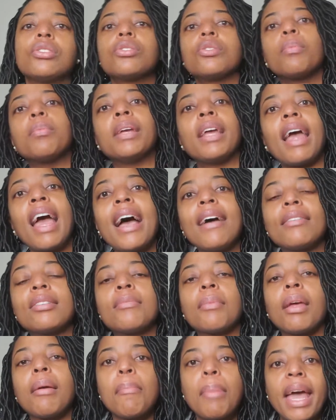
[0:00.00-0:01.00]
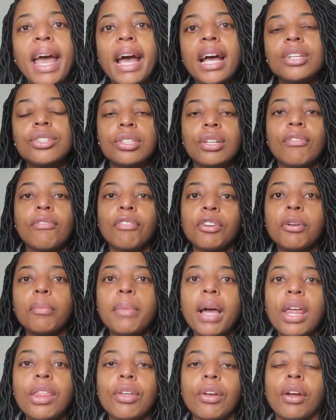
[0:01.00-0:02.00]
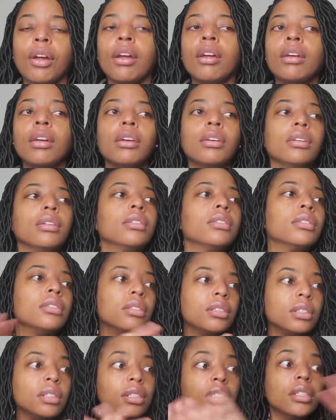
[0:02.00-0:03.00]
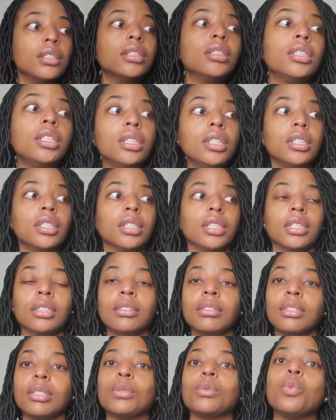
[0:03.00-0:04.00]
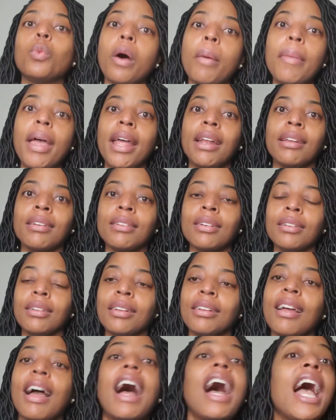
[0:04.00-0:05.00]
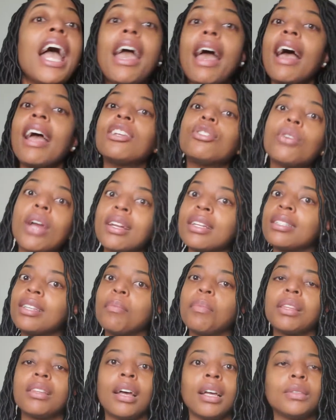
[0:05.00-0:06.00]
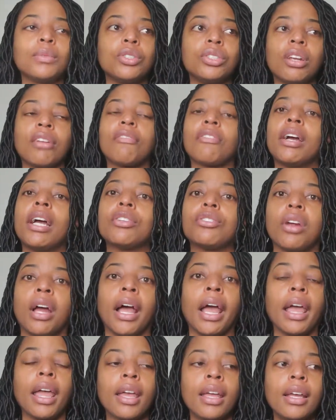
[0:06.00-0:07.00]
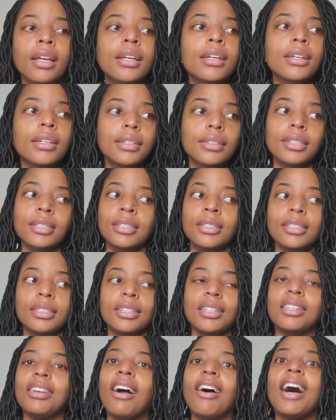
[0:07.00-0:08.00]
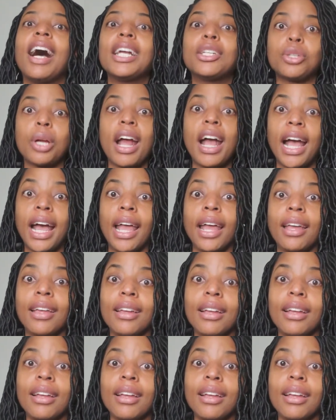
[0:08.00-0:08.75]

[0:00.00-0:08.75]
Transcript: So have some compassion for your mother. Oh, this woman. I try to sympathize with Jennifer. I try. Y'all, I try.